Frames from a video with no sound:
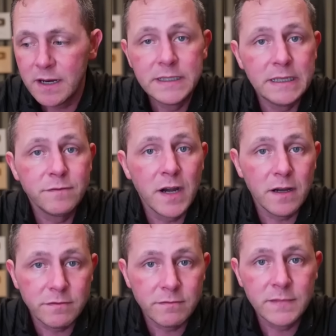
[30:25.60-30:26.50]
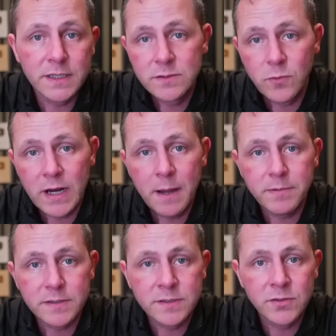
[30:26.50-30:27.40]
D5. This is what
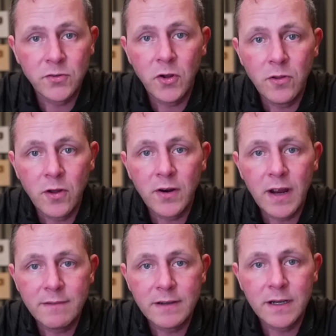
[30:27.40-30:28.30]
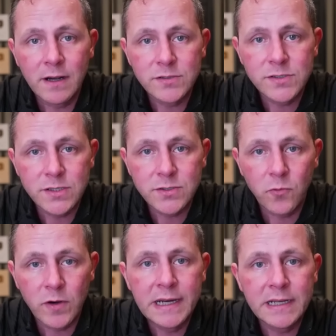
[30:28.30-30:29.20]
happens. You're no longer having a conversation.
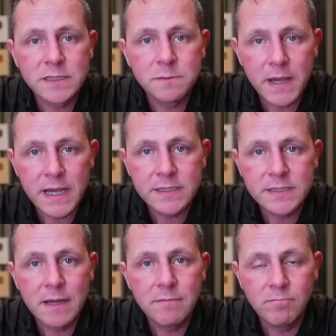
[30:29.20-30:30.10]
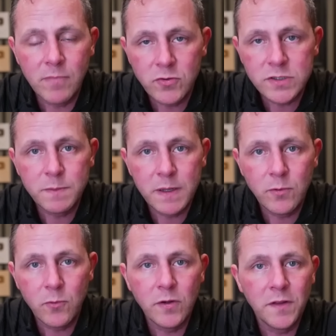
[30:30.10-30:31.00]
We're in a space that most
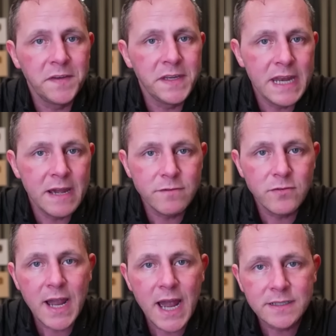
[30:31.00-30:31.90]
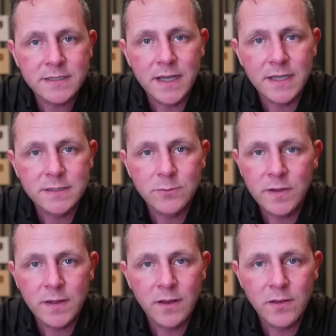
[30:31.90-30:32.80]
people will never access
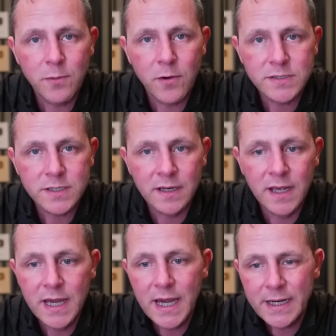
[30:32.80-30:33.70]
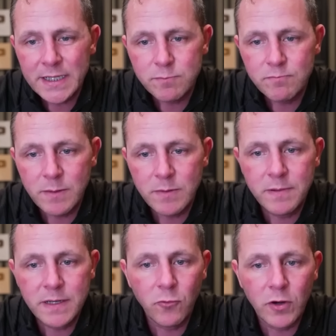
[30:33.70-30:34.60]
with another person. And it's maybe
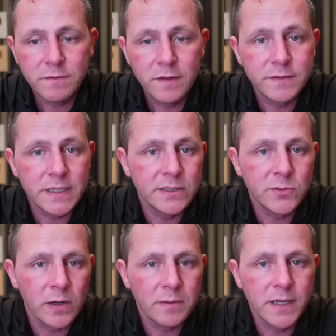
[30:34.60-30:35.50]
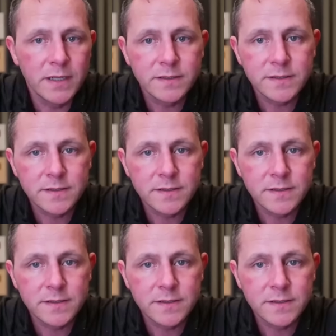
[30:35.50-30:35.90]
been, 15, 20 minutes?